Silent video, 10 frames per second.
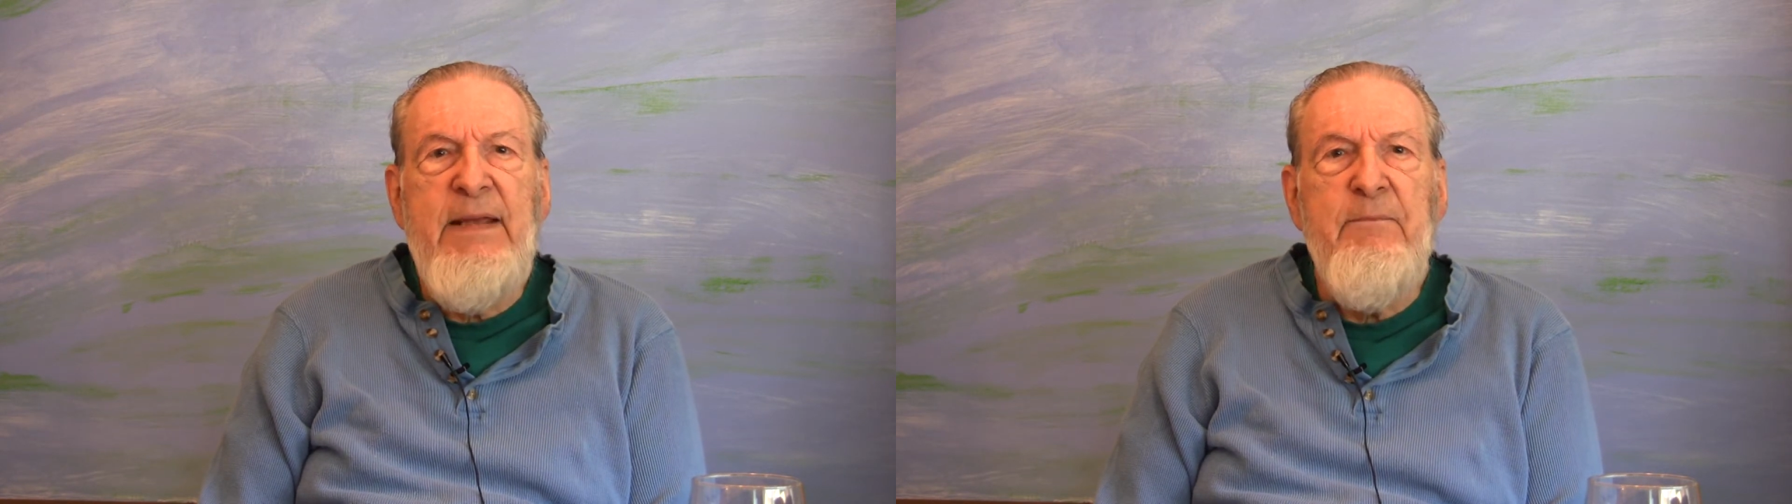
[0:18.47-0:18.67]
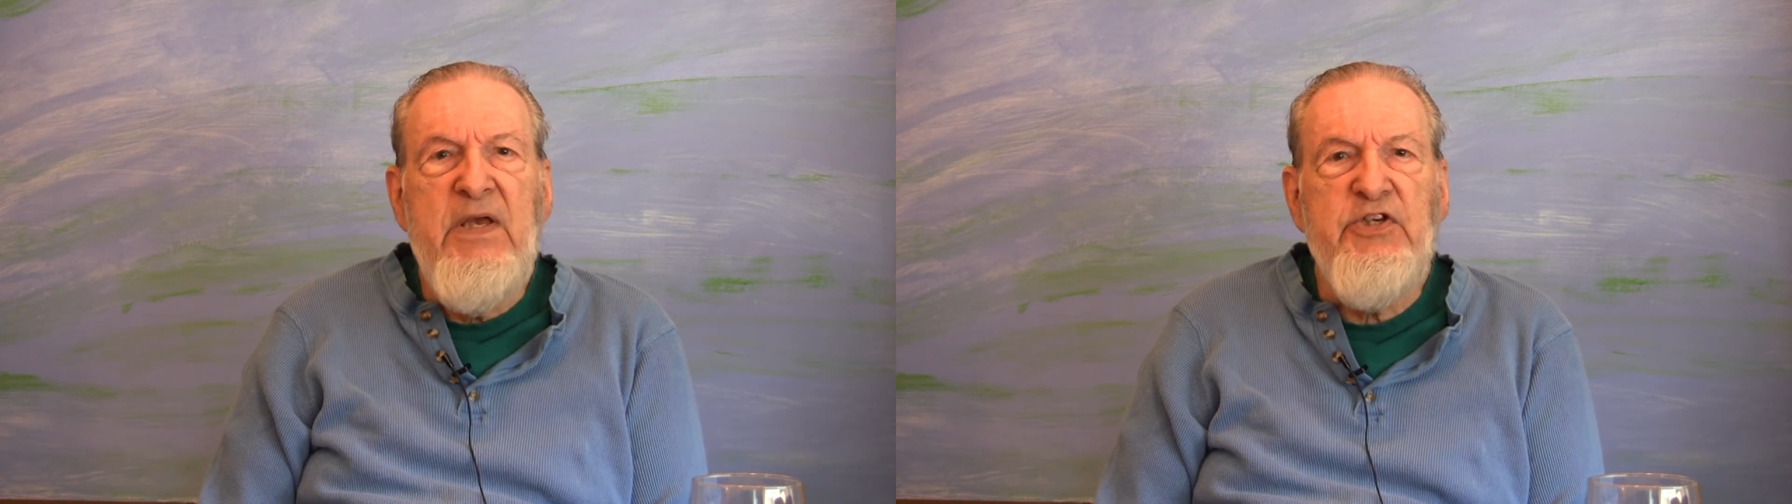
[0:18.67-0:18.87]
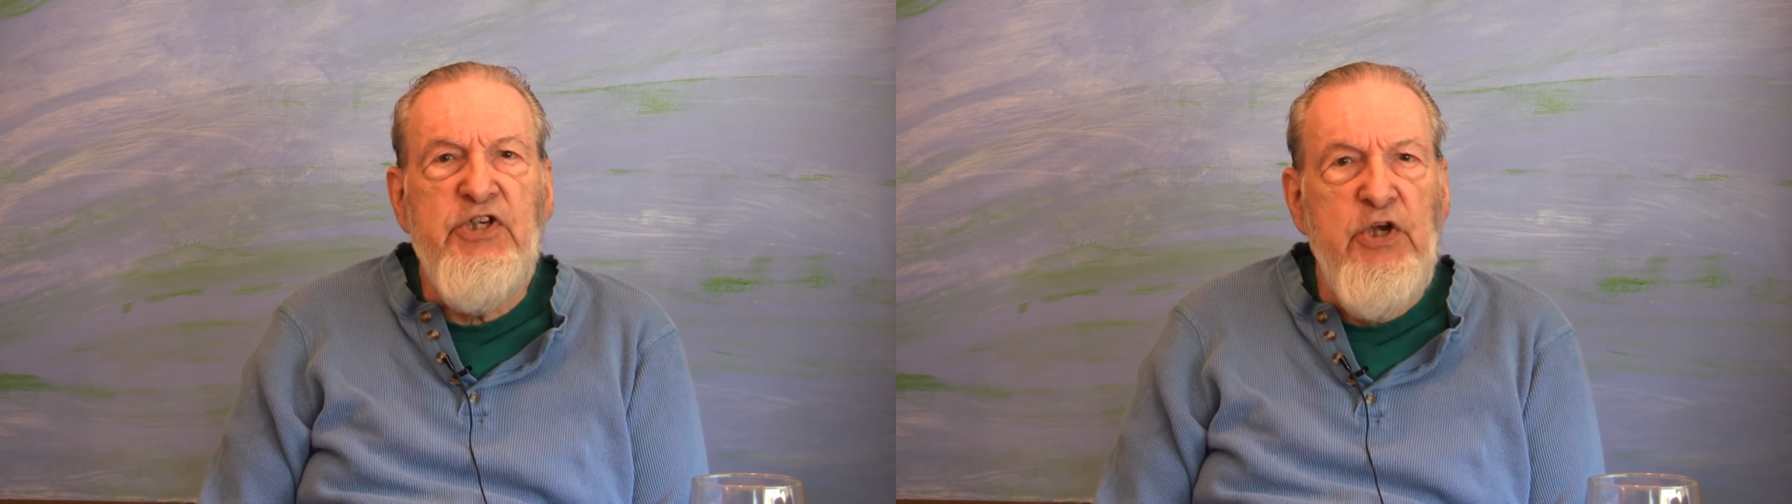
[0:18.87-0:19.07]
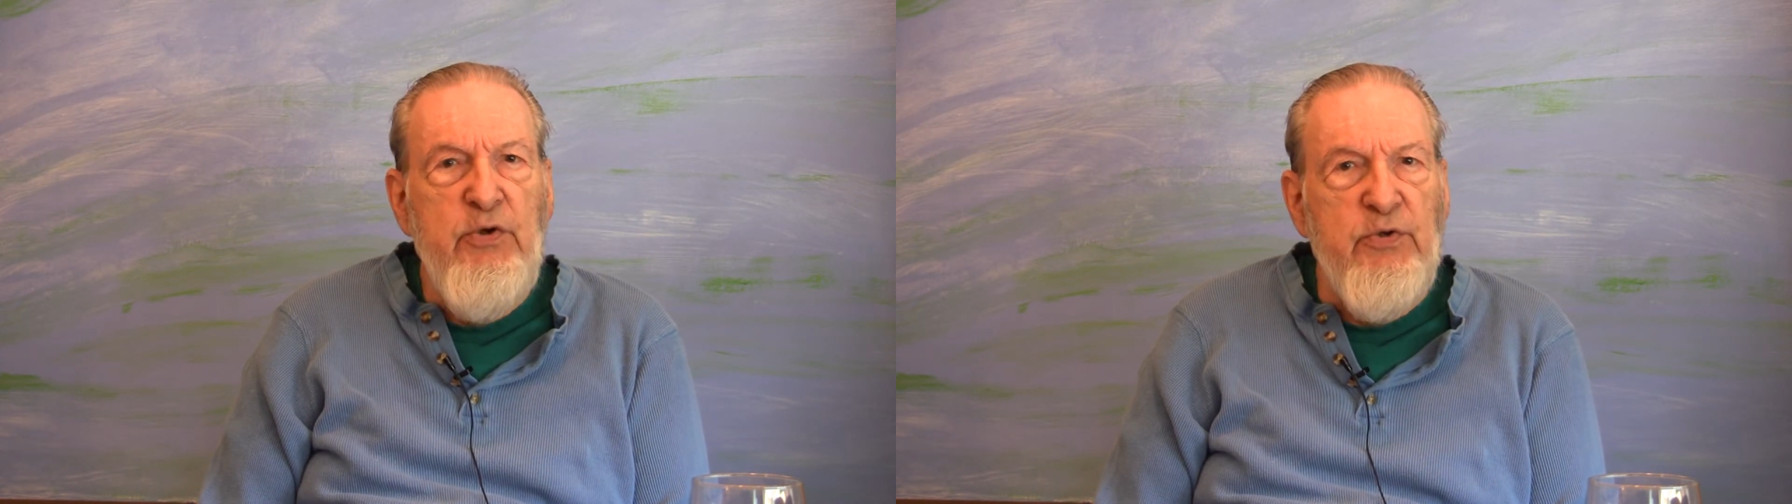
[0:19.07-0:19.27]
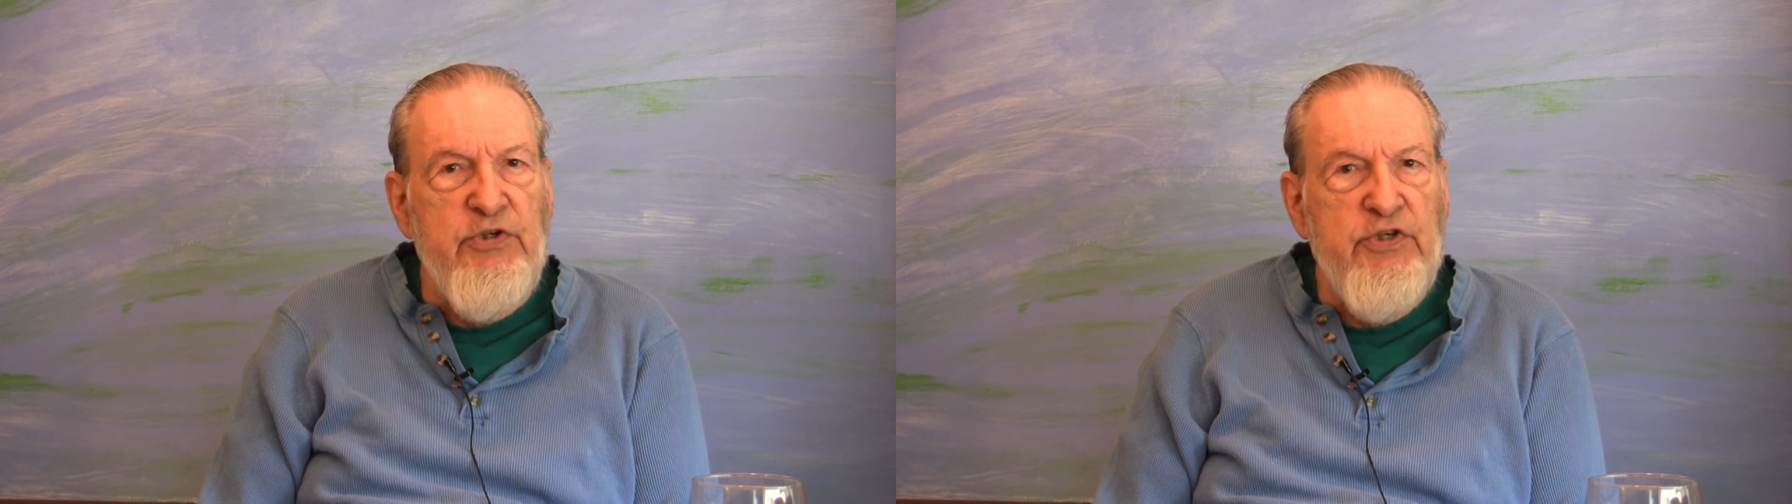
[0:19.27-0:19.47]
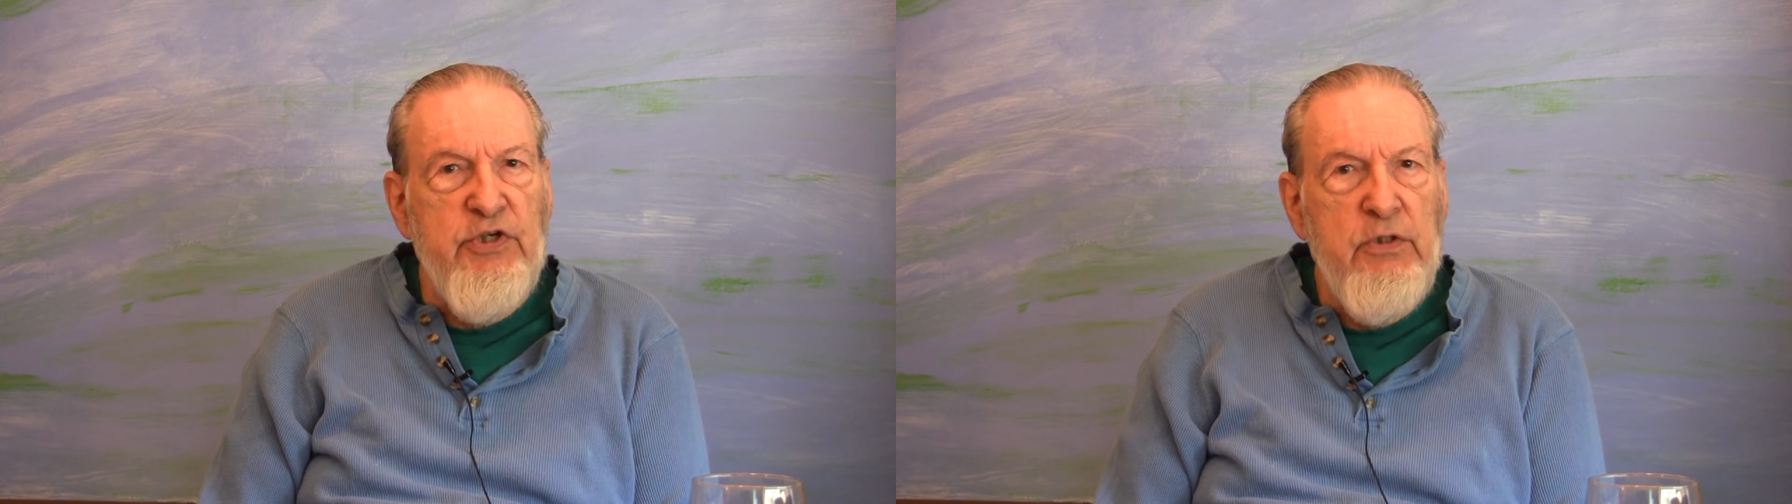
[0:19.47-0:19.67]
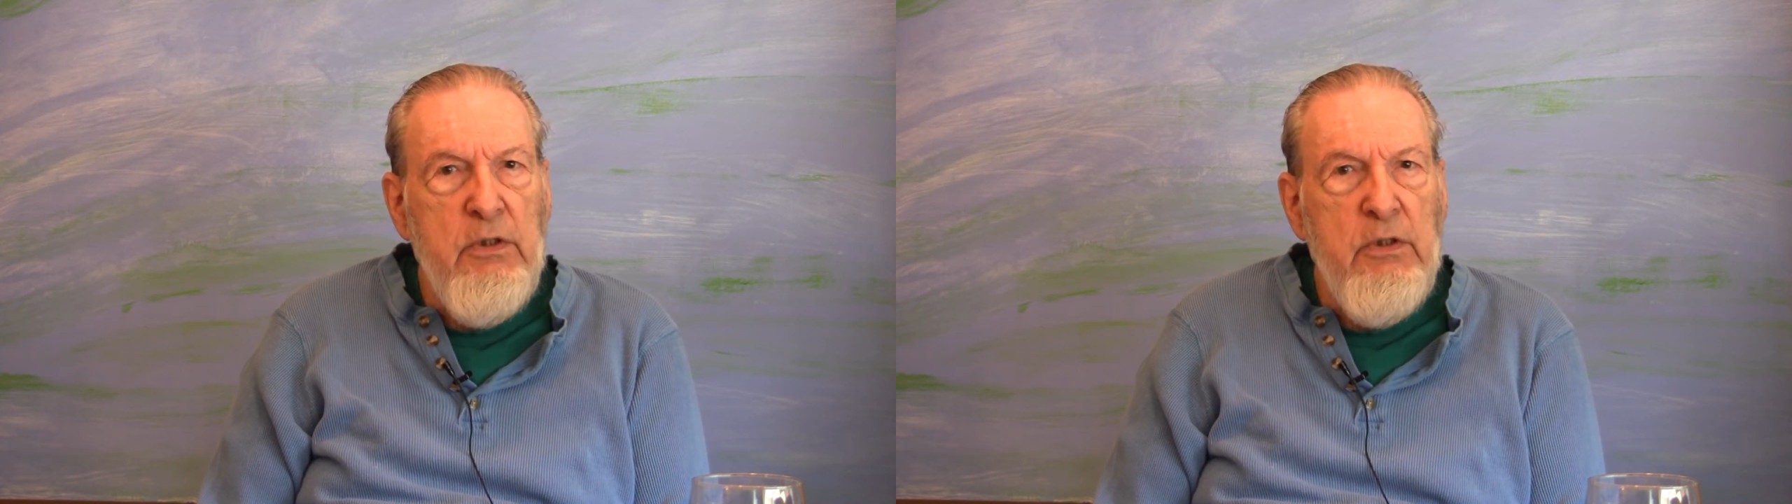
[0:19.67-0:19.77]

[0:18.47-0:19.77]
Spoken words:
misuse